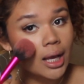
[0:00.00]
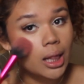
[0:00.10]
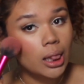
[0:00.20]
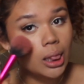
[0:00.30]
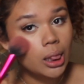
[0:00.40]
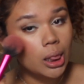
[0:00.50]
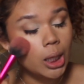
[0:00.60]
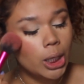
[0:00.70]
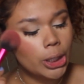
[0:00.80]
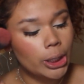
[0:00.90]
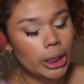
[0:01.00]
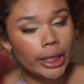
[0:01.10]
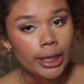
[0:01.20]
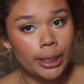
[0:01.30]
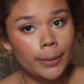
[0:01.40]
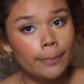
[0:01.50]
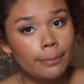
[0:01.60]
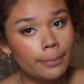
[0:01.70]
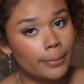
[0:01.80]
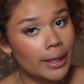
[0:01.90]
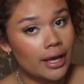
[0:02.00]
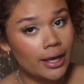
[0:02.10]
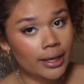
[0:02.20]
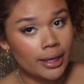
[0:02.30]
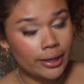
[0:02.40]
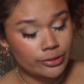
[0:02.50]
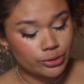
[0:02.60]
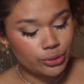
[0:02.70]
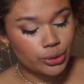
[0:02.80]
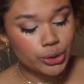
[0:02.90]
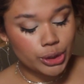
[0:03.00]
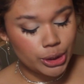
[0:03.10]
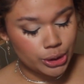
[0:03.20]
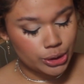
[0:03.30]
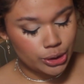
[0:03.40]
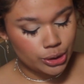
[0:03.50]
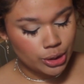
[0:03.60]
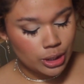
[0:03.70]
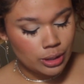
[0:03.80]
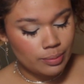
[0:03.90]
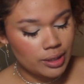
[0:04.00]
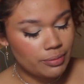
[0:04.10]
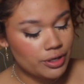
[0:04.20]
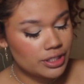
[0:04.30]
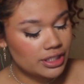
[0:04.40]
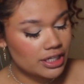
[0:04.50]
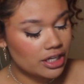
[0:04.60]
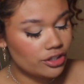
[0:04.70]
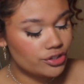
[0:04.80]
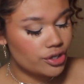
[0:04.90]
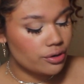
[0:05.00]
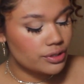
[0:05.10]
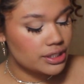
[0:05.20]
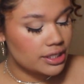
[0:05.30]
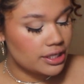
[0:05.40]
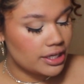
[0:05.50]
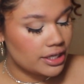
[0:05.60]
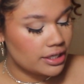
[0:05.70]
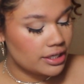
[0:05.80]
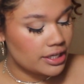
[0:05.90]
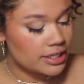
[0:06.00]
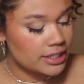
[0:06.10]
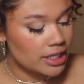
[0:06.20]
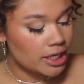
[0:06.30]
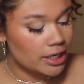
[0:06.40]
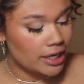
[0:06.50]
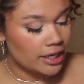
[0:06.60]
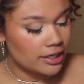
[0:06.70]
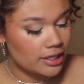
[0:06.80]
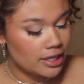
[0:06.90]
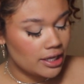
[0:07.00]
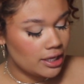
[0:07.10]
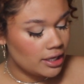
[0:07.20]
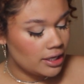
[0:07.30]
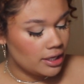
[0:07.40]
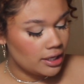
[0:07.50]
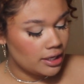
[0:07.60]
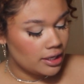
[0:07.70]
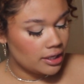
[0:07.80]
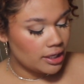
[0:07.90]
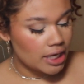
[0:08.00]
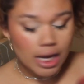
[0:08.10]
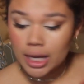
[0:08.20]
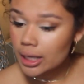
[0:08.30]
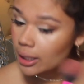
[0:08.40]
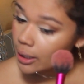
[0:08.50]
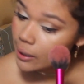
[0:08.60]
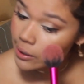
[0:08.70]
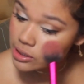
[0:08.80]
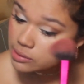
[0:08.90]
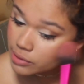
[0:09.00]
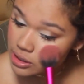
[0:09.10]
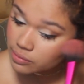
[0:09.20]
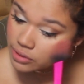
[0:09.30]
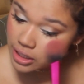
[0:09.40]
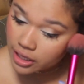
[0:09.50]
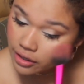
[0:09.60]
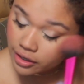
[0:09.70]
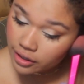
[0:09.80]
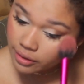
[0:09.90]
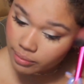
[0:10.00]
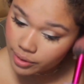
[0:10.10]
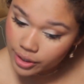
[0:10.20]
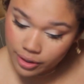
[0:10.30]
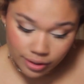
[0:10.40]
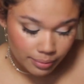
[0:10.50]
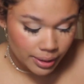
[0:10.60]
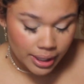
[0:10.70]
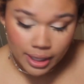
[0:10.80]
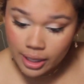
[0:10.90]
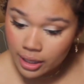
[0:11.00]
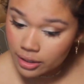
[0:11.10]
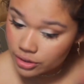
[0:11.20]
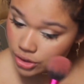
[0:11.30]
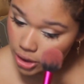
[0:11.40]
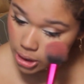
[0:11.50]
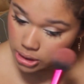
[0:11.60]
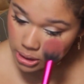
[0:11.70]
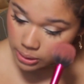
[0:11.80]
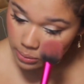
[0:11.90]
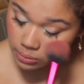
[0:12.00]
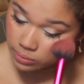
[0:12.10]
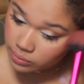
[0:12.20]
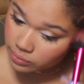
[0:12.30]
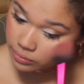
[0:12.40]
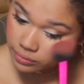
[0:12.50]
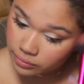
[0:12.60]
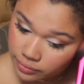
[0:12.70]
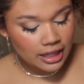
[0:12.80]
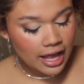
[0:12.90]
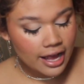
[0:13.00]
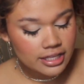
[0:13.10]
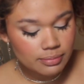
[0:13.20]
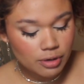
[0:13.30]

Clearly, I can't read. But I'm using the color Toasted and Isla again. Yeah, and I just mix them together. Put it on my cheeks. Last